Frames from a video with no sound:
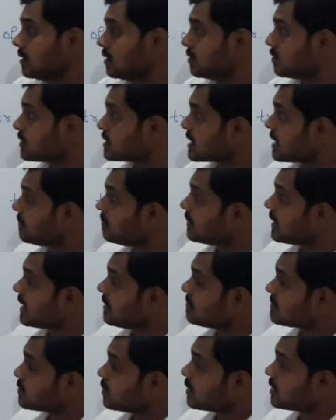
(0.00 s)

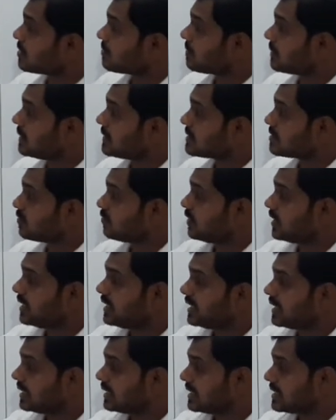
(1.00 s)
sometimes what happens, we
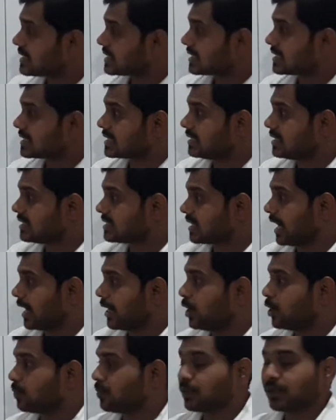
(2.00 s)
didn't discuss this
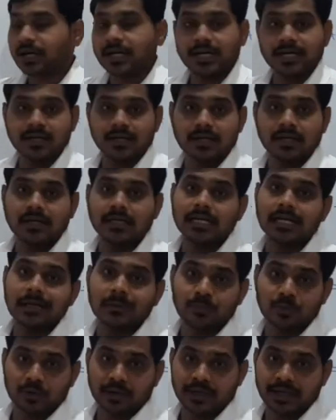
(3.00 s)
idiopotent,
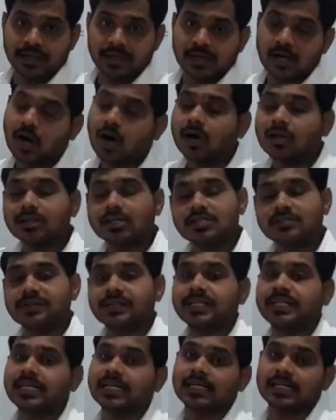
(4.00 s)
nilpotent, all this we
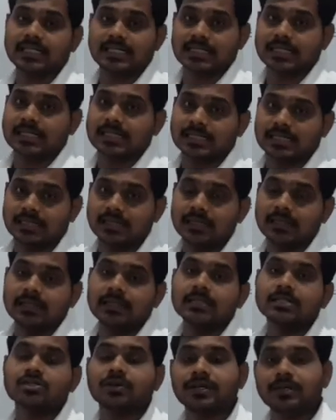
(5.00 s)
didn't discuss it.
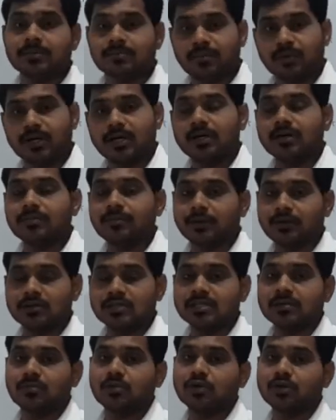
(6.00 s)
So in
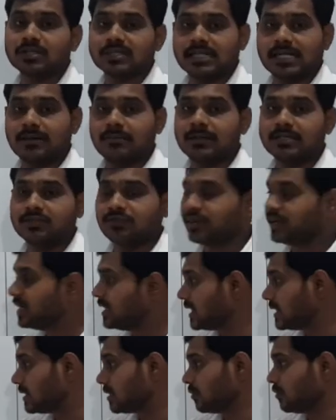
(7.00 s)
PUC board syllabus, we
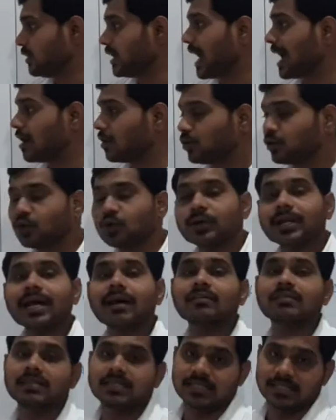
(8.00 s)
don't
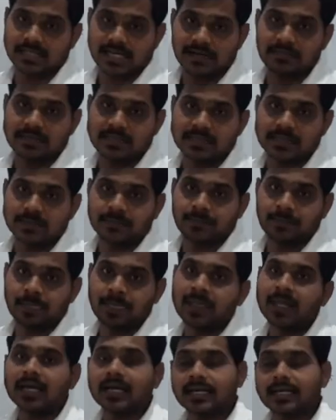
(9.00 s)
have this syllabus.
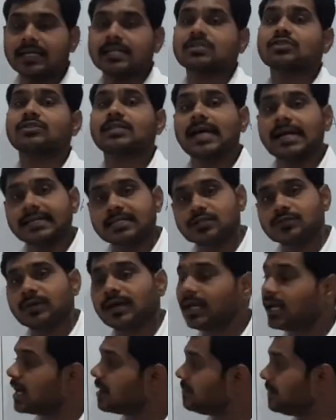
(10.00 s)
Clear? So that's
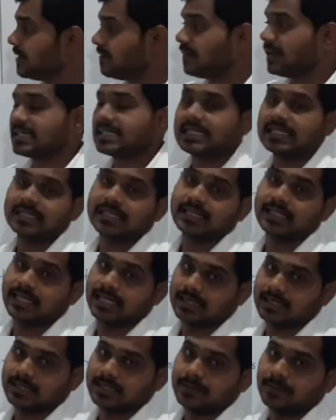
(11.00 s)
why I am revising the
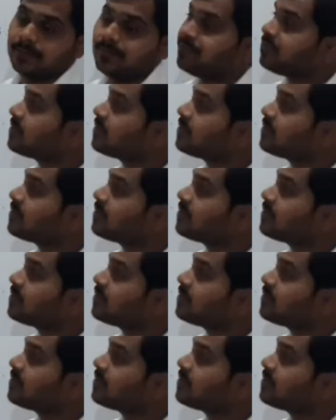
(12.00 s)
things.